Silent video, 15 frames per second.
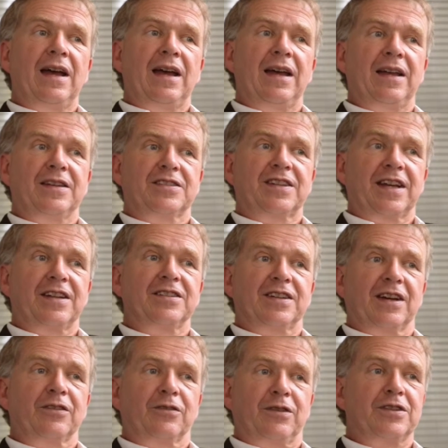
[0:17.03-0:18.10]
it stands
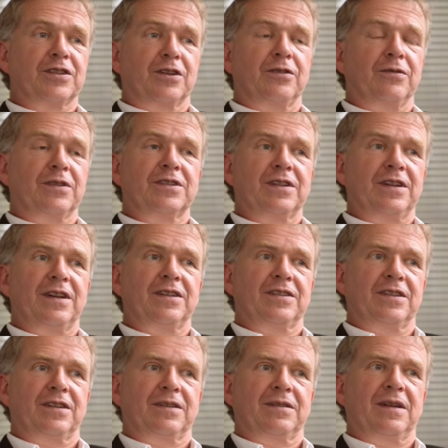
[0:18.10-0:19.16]
out on its own as
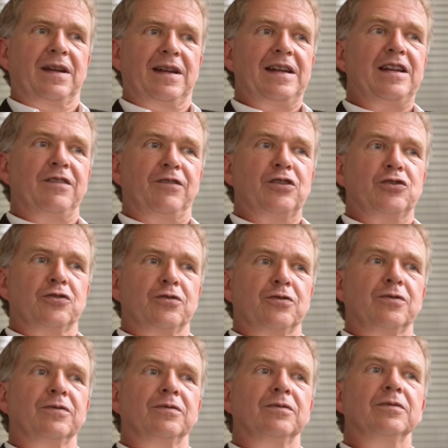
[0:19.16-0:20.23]
an
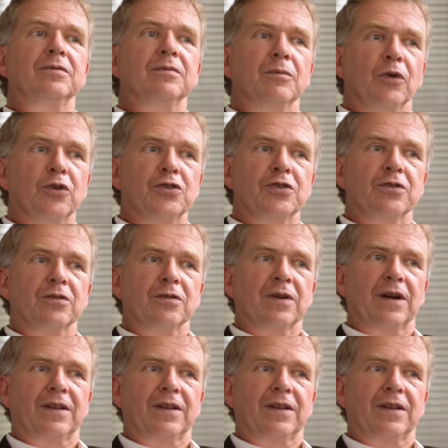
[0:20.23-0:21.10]
individual module.